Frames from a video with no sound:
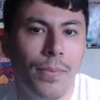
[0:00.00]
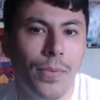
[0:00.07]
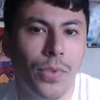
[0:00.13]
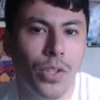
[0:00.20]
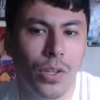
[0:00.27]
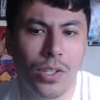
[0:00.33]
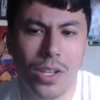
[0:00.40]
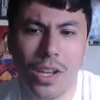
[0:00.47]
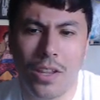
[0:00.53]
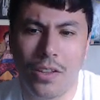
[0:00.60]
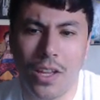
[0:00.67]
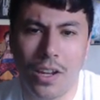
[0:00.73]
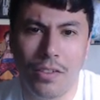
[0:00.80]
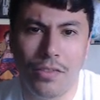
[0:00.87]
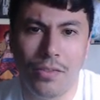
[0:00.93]
So it's another
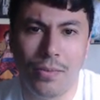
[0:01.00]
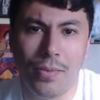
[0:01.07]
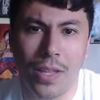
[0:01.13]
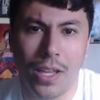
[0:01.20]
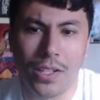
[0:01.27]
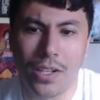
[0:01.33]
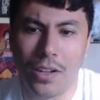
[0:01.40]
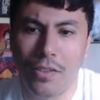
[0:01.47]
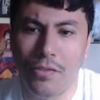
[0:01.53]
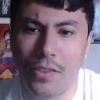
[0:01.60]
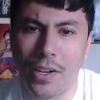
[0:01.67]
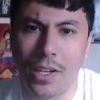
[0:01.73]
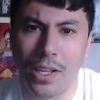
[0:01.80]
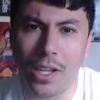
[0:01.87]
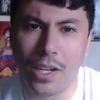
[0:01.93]
kind of, yeah, it's another
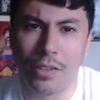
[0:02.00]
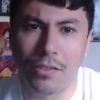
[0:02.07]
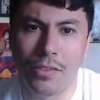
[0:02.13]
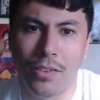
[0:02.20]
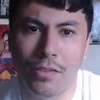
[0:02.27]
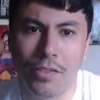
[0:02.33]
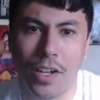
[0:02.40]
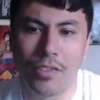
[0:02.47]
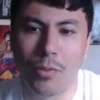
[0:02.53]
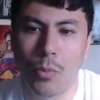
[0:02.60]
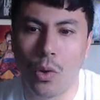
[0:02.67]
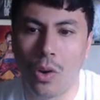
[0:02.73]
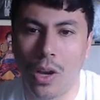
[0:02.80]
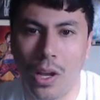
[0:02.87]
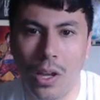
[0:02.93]
funny kind of 5 or
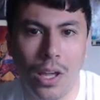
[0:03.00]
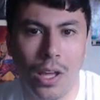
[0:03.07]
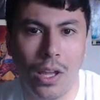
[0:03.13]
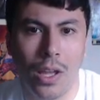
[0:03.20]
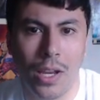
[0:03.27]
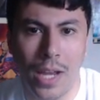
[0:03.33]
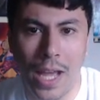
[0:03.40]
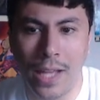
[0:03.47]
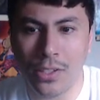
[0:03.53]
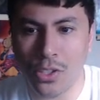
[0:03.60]
more in hand.